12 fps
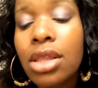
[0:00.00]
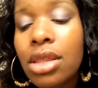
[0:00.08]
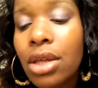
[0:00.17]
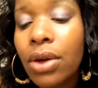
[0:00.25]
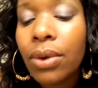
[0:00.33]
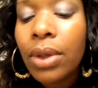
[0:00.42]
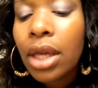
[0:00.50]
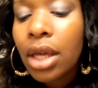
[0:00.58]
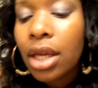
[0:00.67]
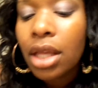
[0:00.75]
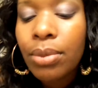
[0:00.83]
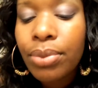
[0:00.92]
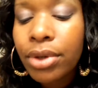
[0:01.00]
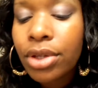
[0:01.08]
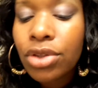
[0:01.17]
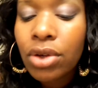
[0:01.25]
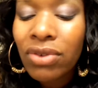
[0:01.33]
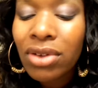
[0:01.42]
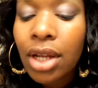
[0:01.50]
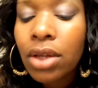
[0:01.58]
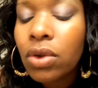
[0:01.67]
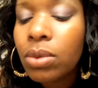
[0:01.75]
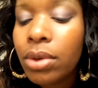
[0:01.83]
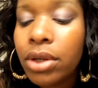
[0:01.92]
So, I'm pretty sure if you're not a
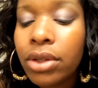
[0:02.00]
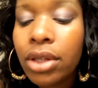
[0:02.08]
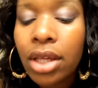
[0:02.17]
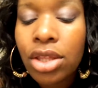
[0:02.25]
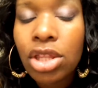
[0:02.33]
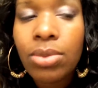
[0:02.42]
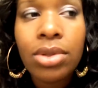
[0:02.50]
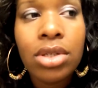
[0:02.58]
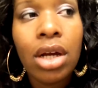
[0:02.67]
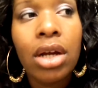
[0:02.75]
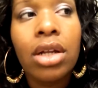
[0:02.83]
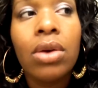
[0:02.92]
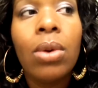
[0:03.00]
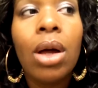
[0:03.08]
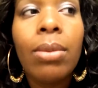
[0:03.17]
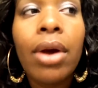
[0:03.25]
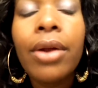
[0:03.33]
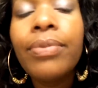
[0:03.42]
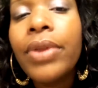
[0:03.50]
couponer, you can get it cheap at Target or Walmart.